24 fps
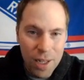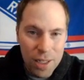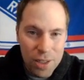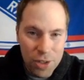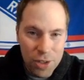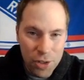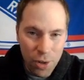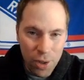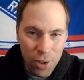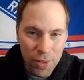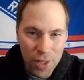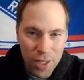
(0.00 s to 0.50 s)

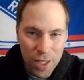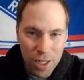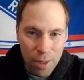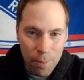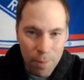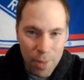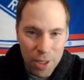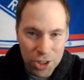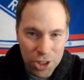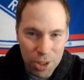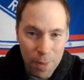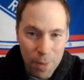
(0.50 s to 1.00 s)
During the
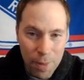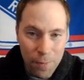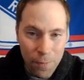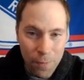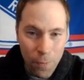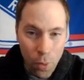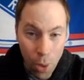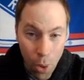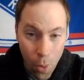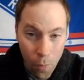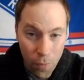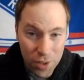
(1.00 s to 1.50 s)
intermission
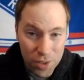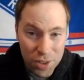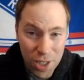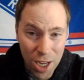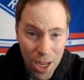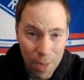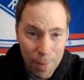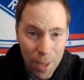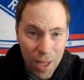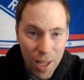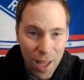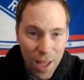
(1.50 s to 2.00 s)
before
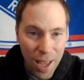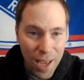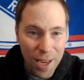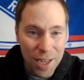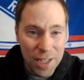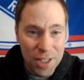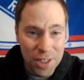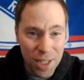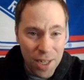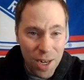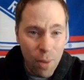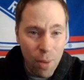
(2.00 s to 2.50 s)
overtime, I
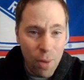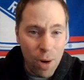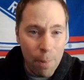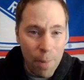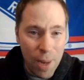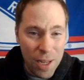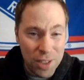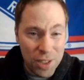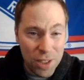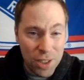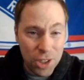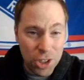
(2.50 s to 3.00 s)
sent out a
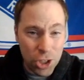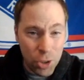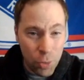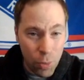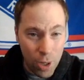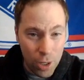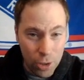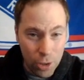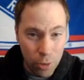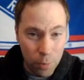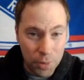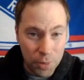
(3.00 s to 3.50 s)
message to
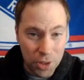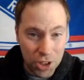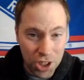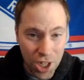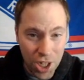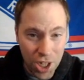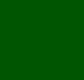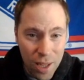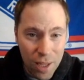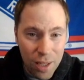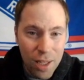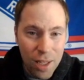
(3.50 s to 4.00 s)
our group
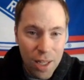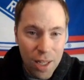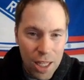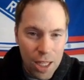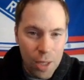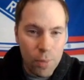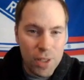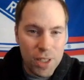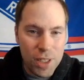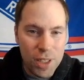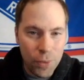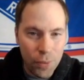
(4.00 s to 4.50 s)
chat. It
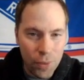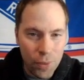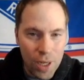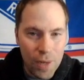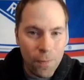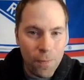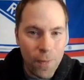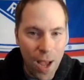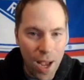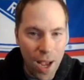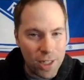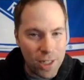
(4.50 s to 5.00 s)
was three
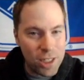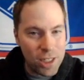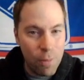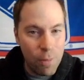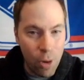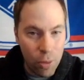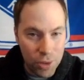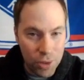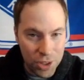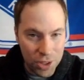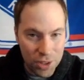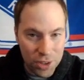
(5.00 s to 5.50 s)
Fox
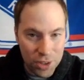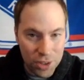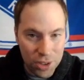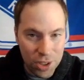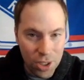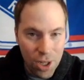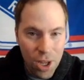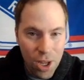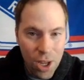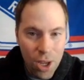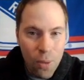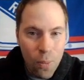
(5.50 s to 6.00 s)
emojis.
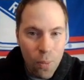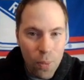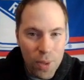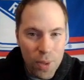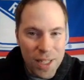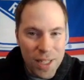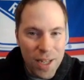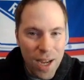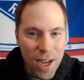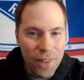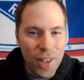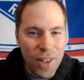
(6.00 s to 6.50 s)
When he
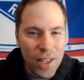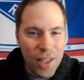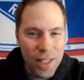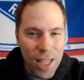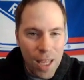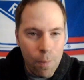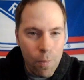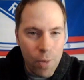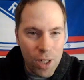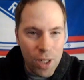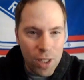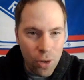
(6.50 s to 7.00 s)
got that
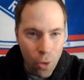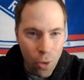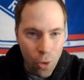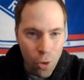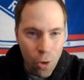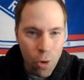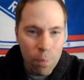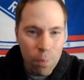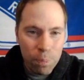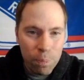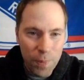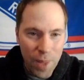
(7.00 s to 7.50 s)
game-winning
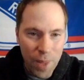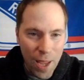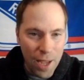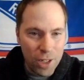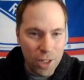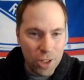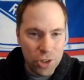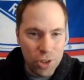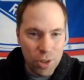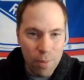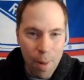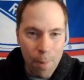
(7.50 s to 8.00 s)
goal, I
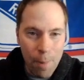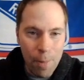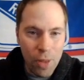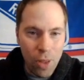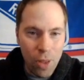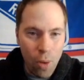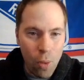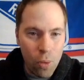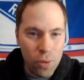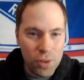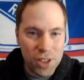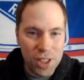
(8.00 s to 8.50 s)
just remember the
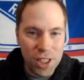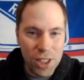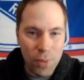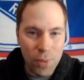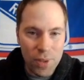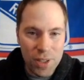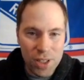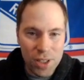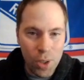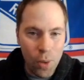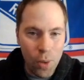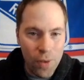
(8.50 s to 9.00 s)
whole
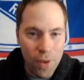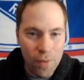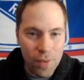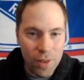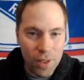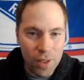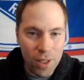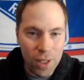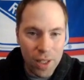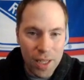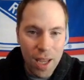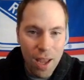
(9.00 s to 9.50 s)
sequence so
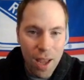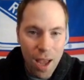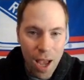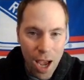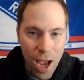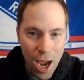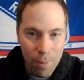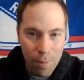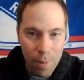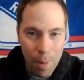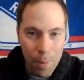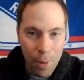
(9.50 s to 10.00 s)
vividly.
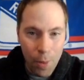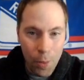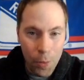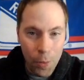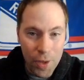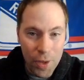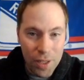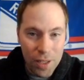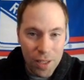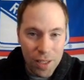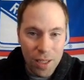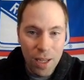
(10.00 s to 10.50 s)
I remember
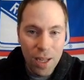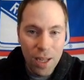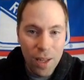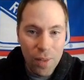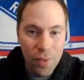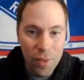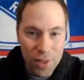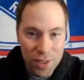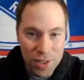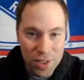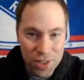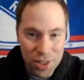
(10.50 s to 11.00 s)
thinking,
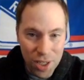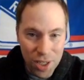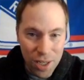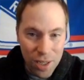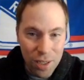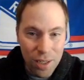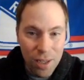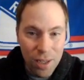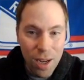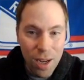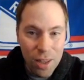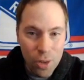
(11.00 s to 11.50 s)
this is
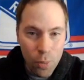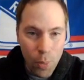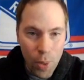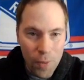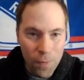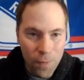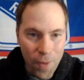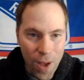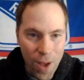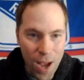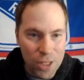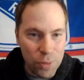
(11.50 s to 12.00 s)
it, the way
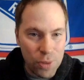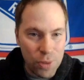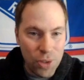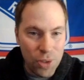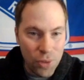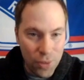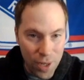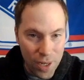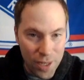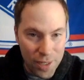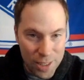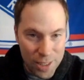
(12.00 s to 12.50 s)
Fox was
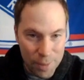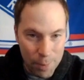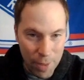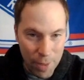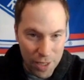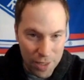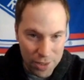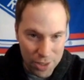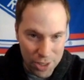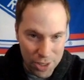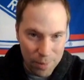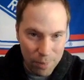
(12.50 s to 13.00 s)
creating
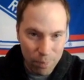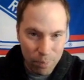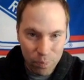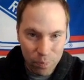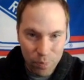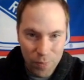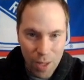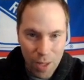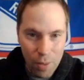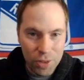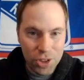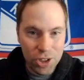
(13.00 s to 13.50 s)
space.
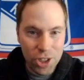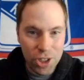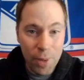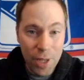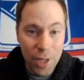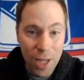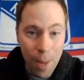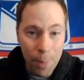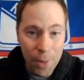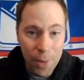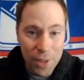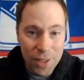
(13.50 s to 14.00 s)
I was
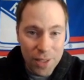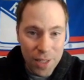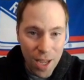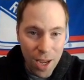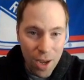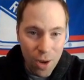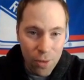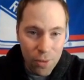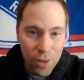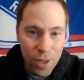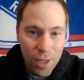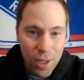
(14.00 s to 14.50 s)
jumping up and
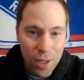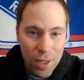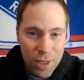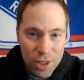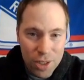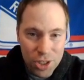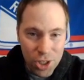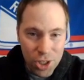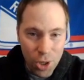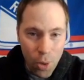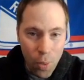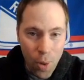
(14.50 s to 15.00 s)
down,
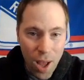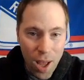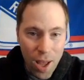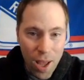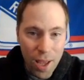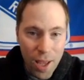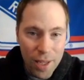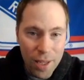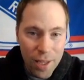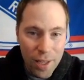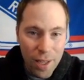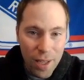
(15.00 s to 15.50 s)
so
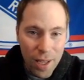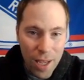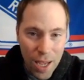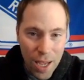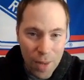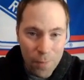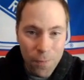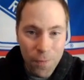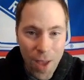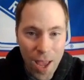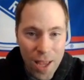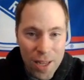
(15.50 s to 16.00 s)
high
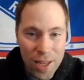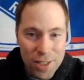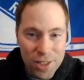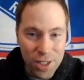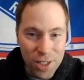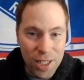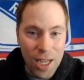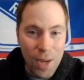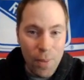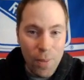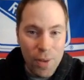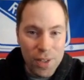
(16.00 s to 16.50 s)
and fast
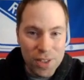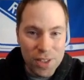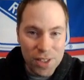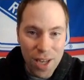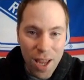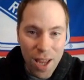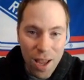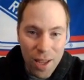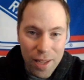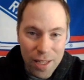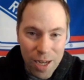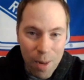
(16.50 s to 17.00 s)
like I was
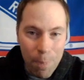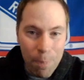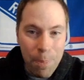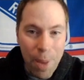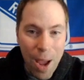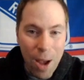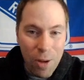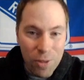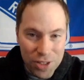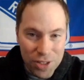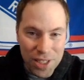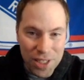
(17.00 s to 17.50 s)
in a
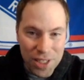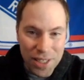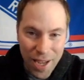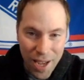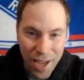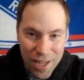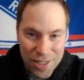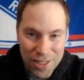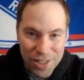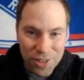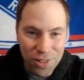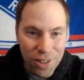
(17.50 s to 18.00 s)
bouncy
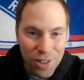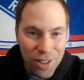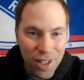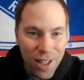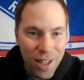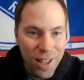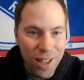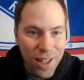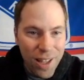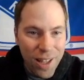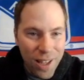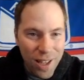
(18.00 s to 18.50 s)
castle.
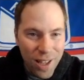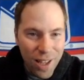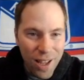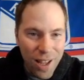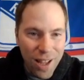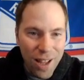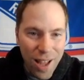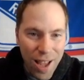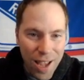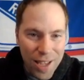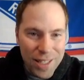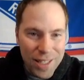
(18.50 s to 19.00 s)

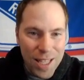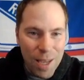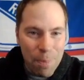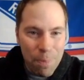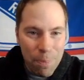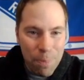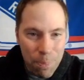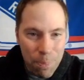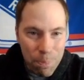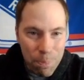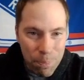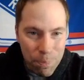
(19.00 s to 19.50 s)
Uh, I kept
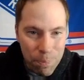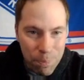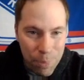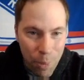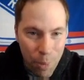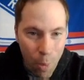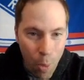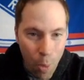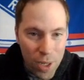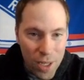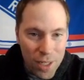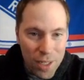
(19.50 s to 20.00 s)

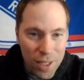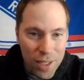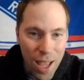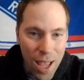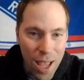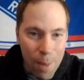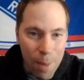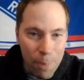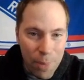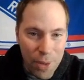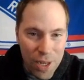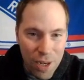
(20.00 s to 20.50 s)
pointing
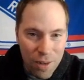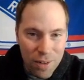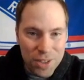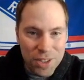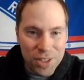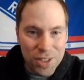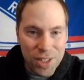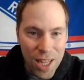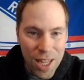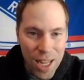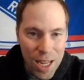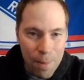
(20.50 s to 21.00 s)
at Panarin's
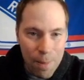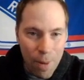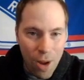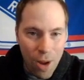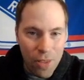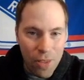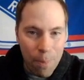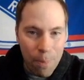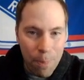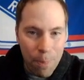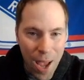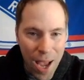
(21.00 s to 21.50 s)
name on
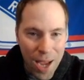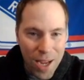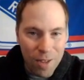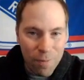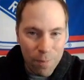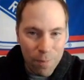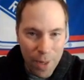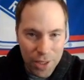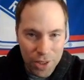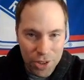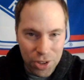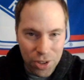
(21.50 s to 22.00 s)
the back of
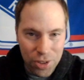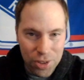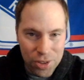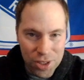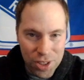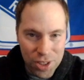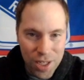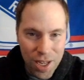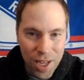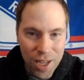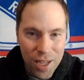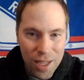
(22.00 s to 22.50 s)
my
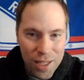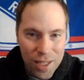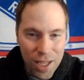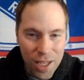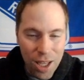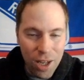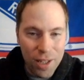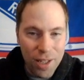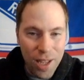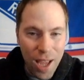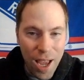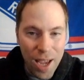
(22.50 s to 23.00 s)
jersey,
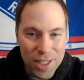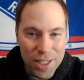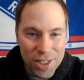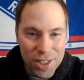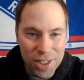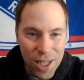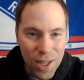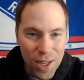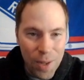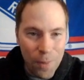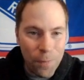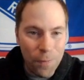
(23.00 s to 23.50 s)
yelling, I
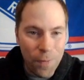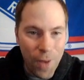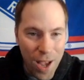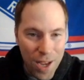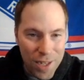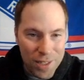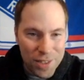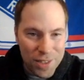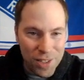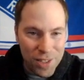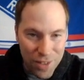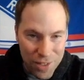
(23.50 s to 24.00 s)
said it,
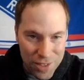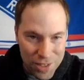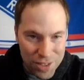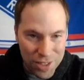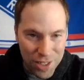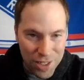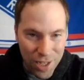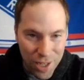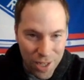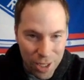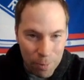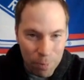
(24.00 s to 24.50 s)
Fox to this
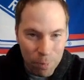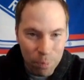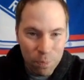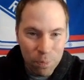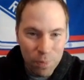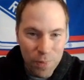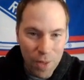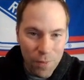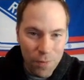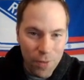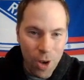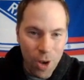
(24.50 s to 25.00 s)
guy.
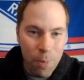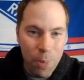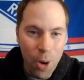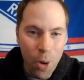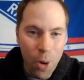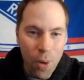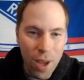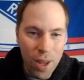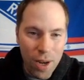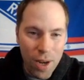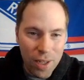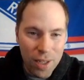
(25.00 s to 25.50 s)
It felt
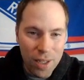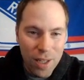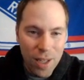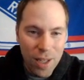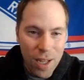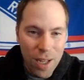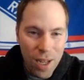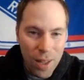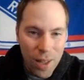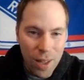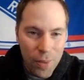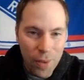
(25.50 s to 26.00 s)
poetic
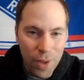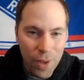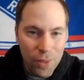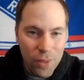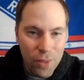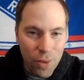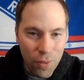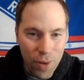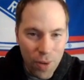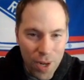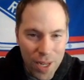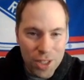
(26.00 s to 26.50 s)
that the
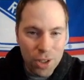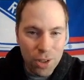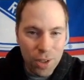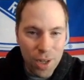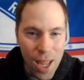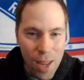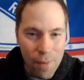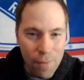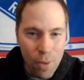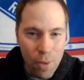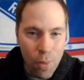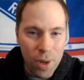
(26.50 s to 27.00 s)
Ranger,
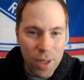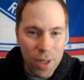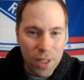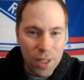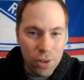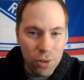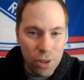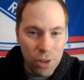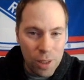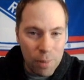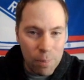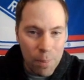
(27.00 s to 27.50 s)
everyone
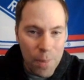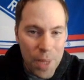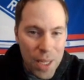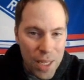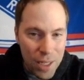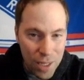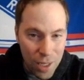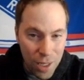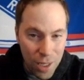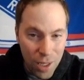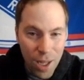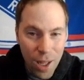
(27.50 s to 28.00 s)
including
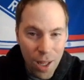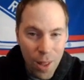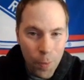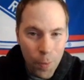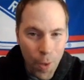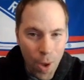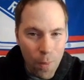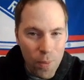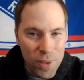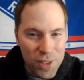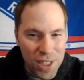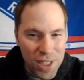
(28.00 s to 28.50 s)
me,
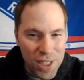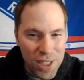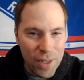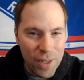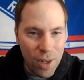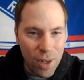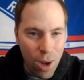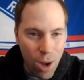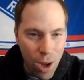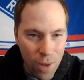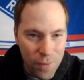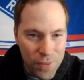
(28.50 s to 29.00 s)
thought was having
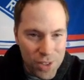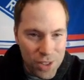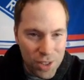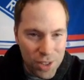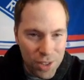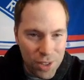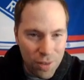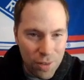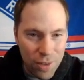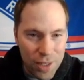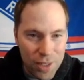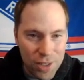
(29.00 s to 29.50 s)
an off
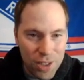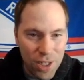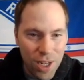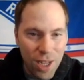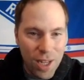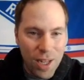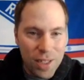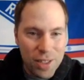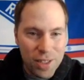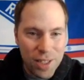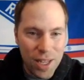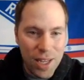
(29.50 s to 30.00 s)
series,
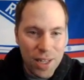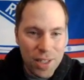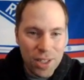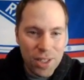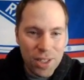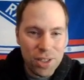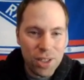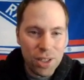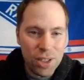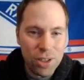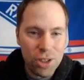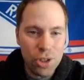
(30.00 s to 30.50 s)
takes
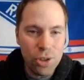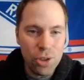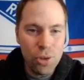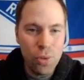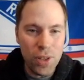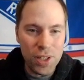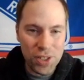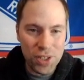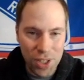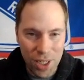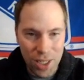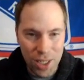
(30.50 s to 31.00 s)
us to
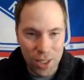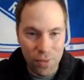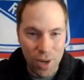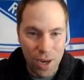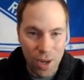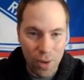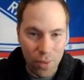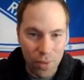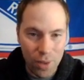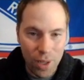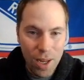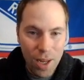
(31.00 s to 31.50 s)
the second
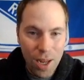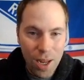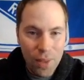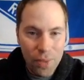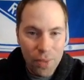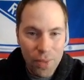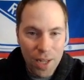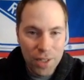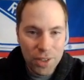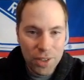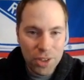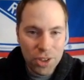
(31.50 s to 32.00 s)
round.
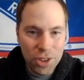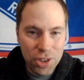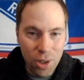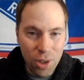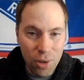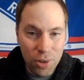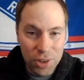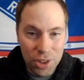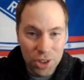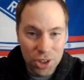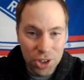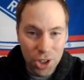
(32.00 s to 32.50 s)
That just
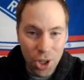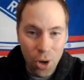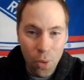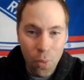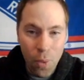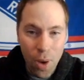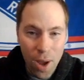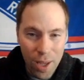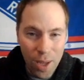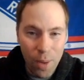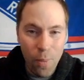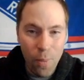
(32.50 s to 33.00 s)
goes to show
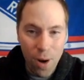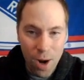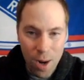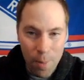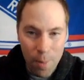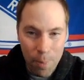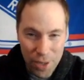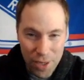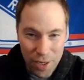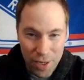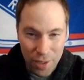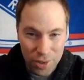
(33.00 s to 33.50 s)
why I wanted a
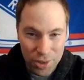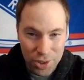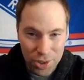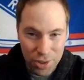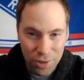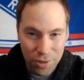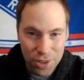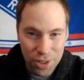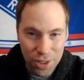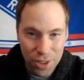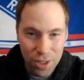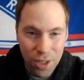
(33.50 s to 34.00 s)
Panarin
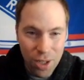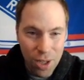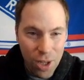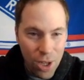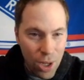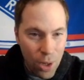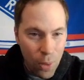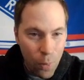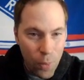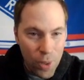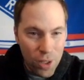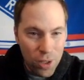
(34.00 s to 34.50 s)
jersey.
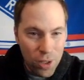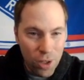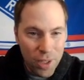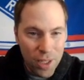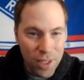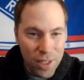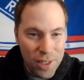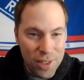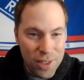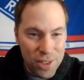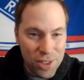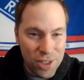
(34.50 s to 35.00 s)
We look
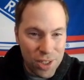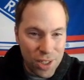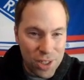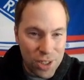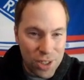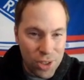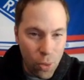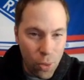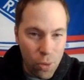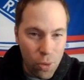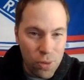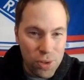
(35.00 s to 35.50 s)
at his six
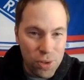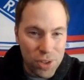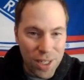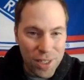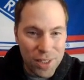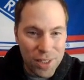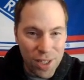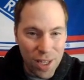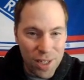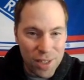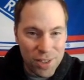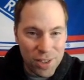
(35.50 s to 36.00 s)
goals
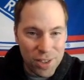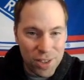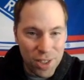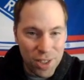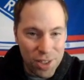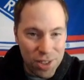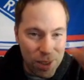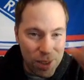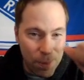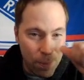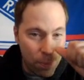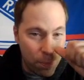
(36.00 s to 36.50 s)
and ten
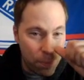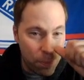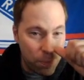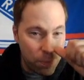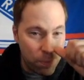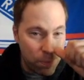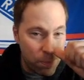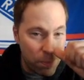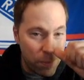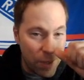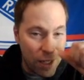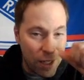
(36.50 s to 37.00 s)
assists
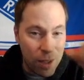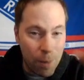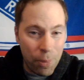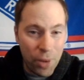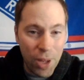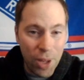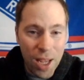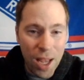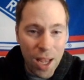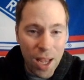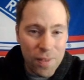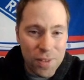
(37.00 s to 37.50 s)
in the
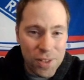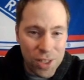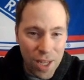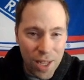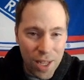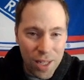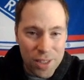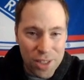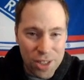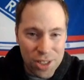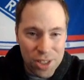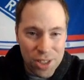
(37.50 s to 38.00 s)
playoffs
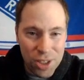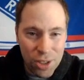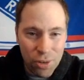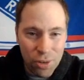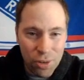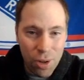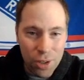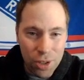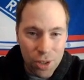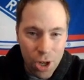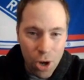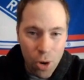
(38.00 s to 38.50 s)
and
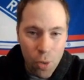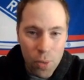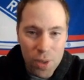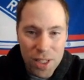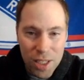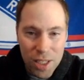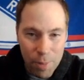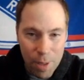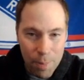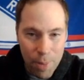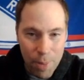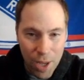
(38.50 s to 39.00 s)
still know he
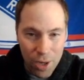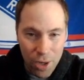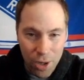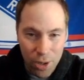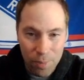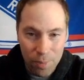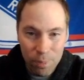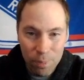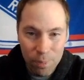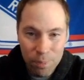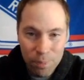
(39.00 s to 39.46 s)
can be better.